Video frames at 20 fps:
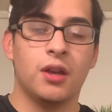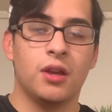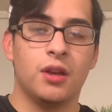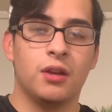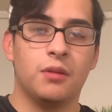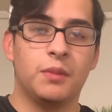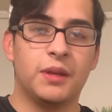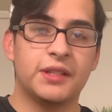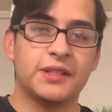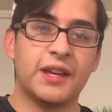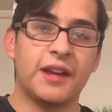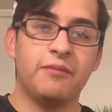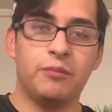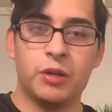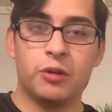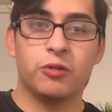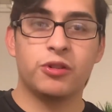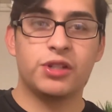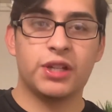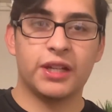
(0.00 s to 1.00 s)
Because I've
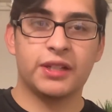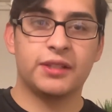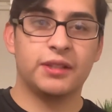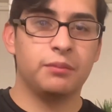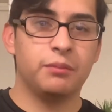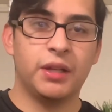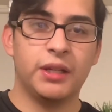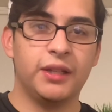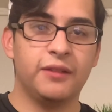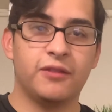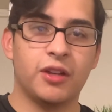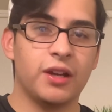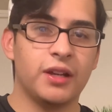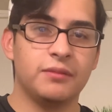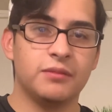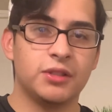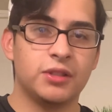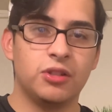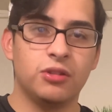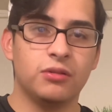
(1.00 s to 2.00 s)
been rejected many
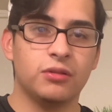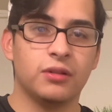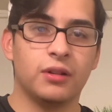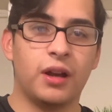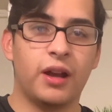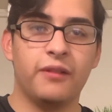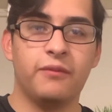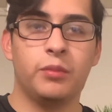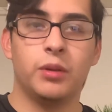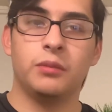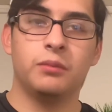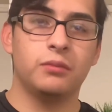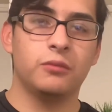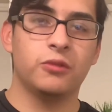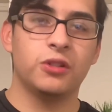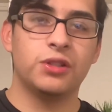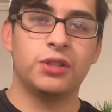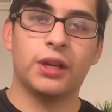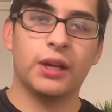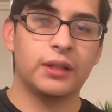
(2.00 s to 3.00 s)
times too. I've been
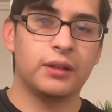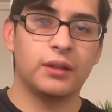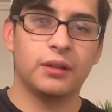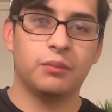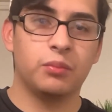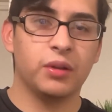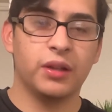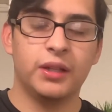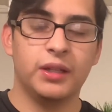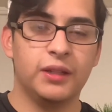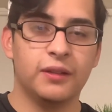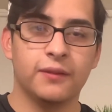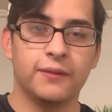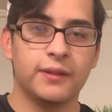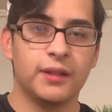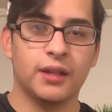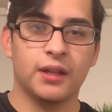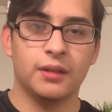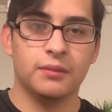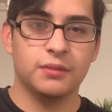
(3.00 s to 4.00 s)
rejected plenty of
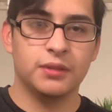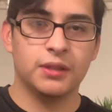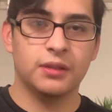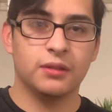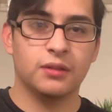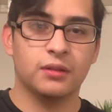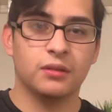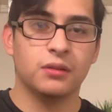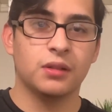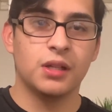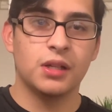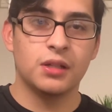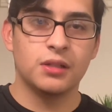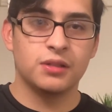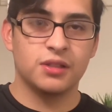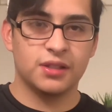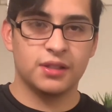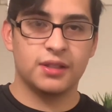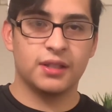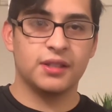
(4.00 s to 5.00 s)
times,
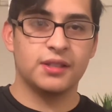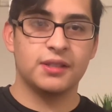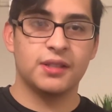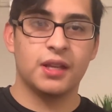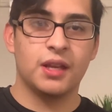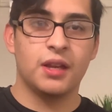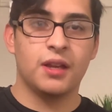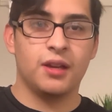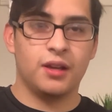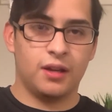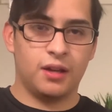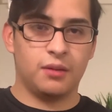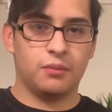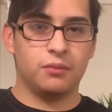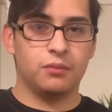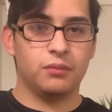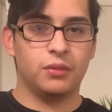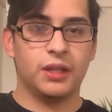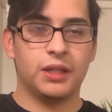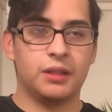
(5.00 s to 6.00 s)
just because
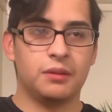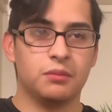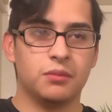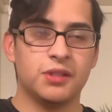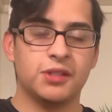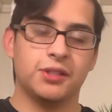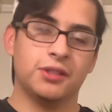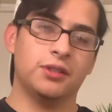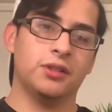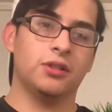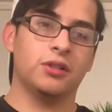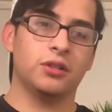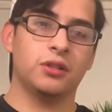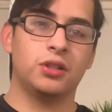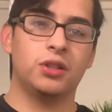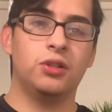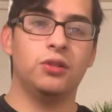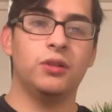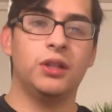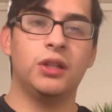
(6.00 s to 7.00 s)
I'm like Mr.
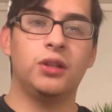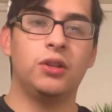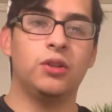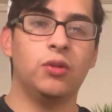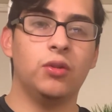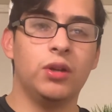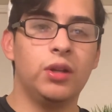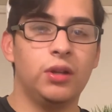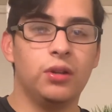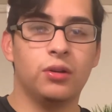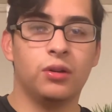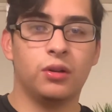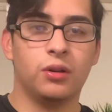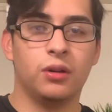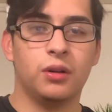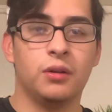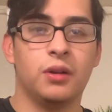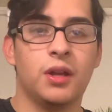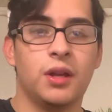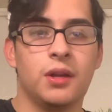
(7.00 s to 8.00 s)
Cutie Cutie
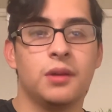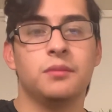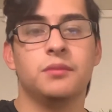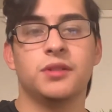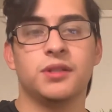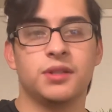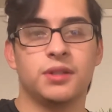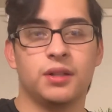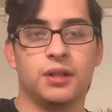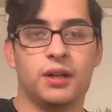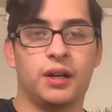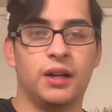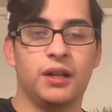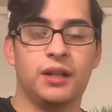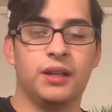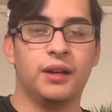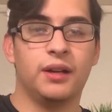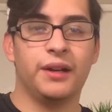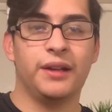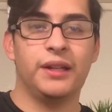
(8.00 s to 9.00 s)
or Mr.
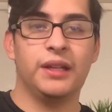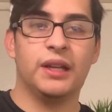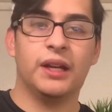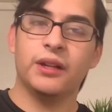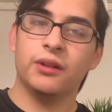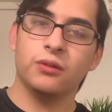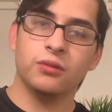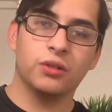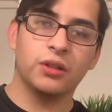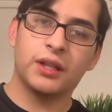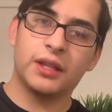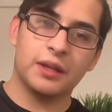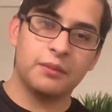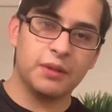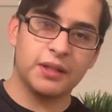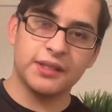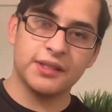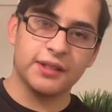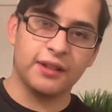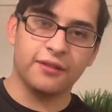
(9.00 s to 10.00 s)
Hottie Hottie. I don't look at
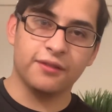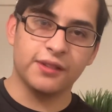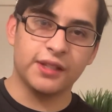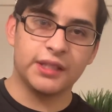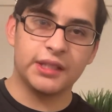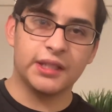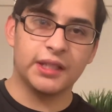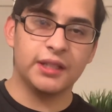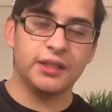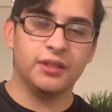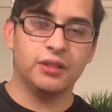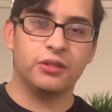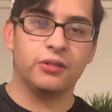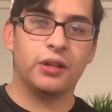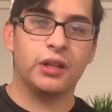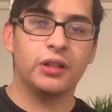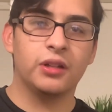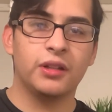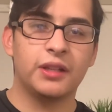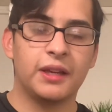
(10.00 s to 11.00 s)
myself like that,
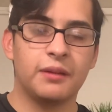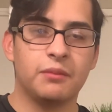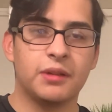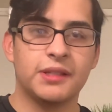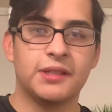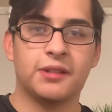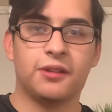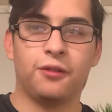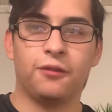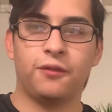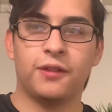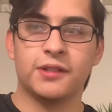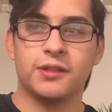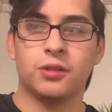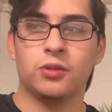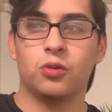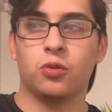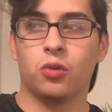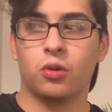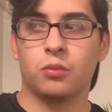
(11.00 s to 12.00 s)
I look at myself as a
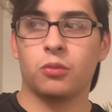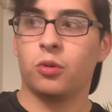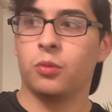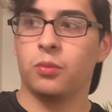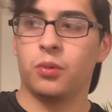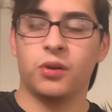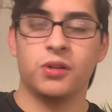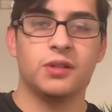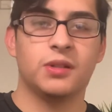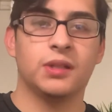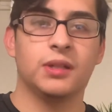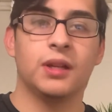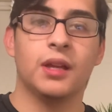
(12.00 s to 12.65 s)
normal person.